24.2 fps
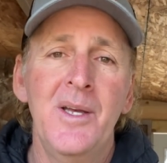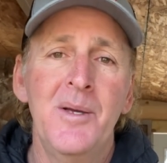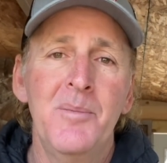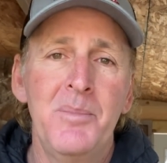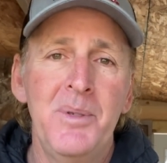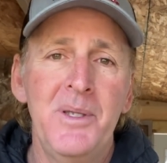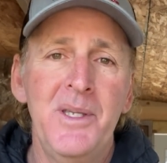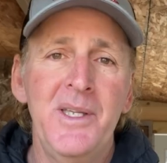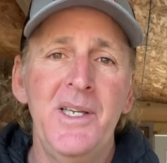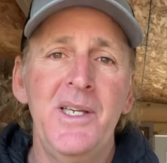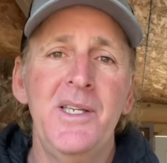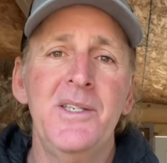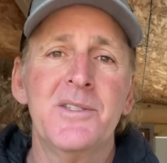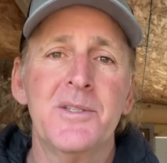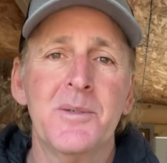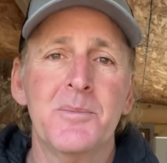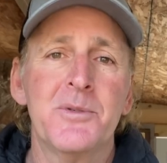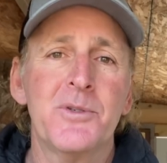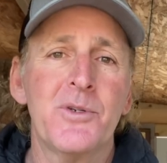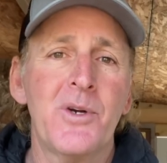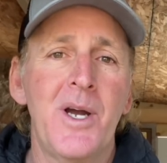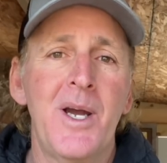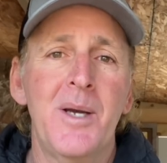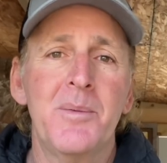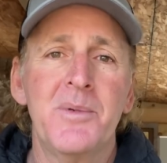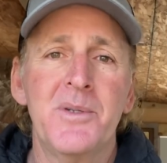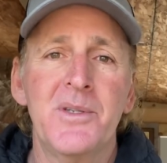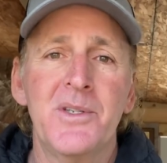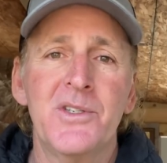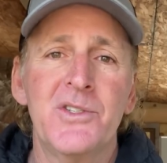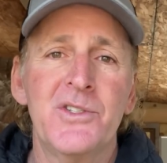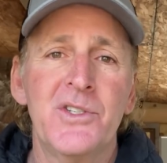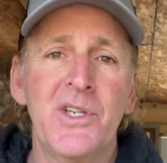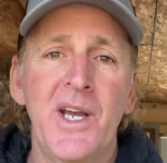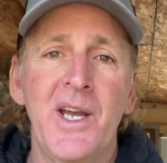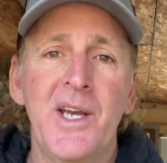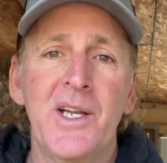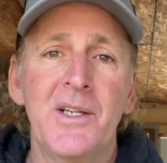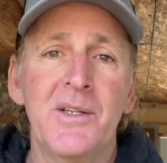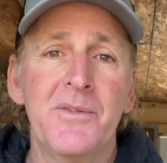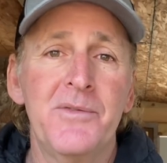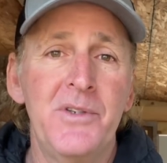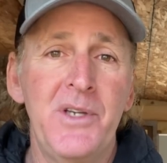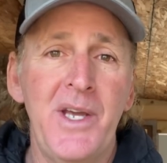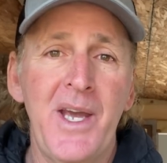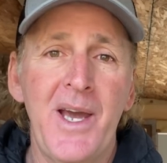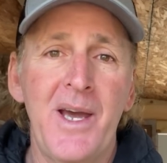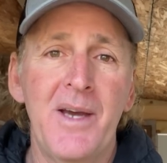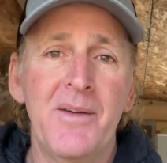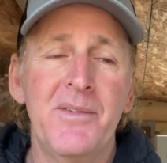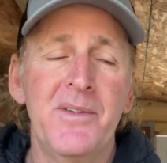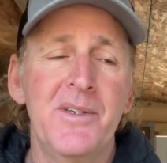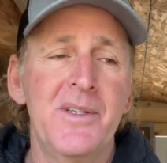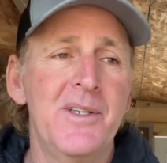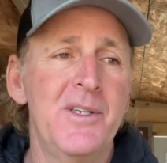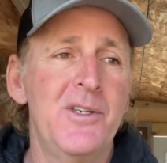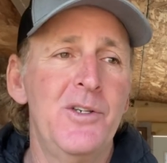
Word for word: Please subscribe to this channel if you haven't.